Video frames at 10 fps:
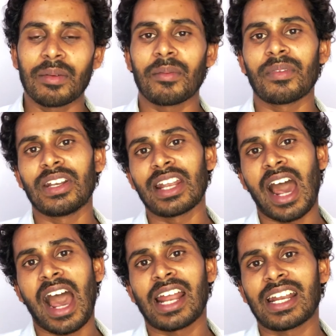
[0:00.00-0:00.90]

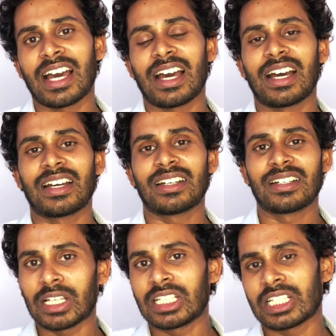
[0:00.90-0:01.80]
Nana,
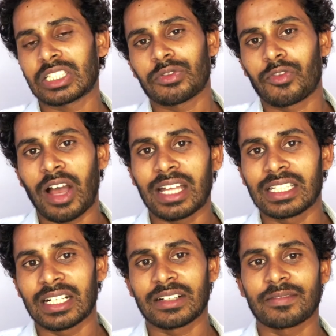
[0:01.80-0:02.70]
mother's
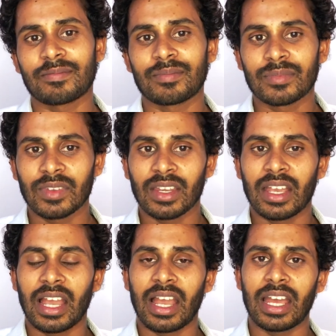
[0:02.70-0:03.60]
father.
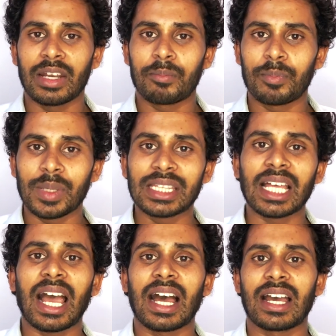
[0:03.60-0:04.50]
And
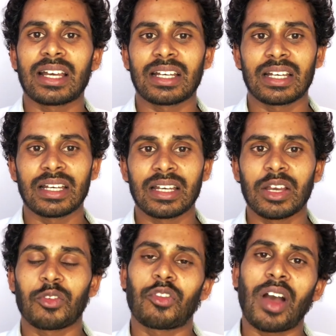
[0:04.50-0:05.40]
pita,
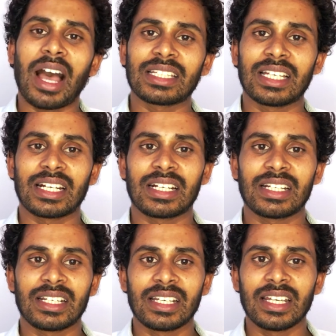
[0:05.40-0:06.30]
father.
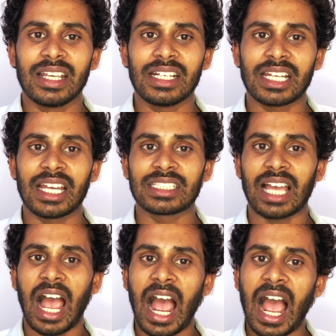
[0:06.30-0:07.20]
It has
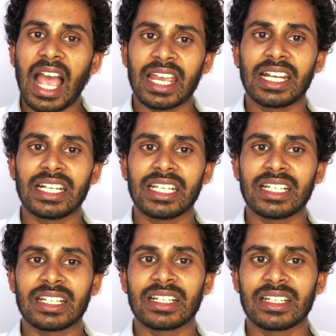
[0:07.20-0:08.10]
a
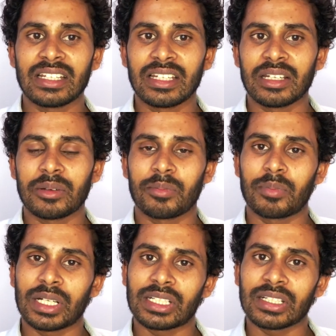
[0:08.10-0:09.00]
ending,
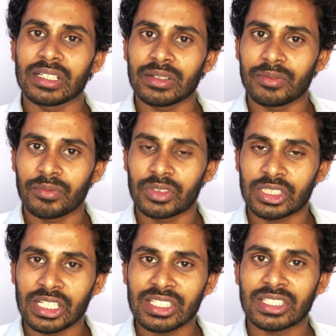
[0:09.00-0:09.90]
but
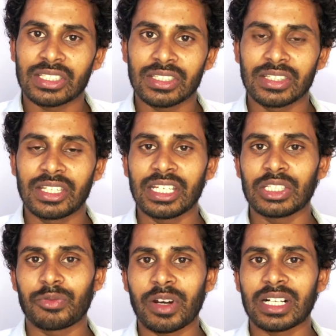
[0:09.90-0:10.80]
since these
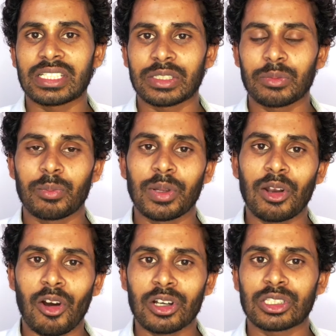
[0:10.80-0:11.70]
words
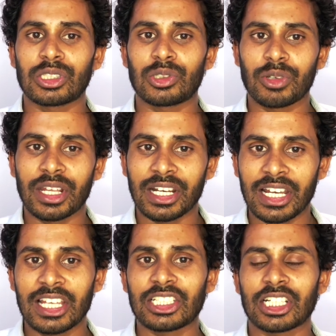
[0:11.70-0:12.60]
belongs to a
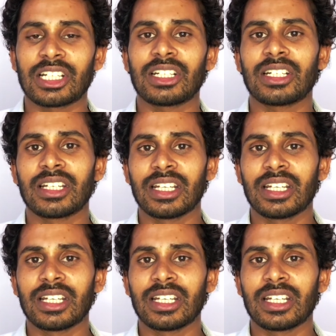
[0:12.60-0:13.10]
relation,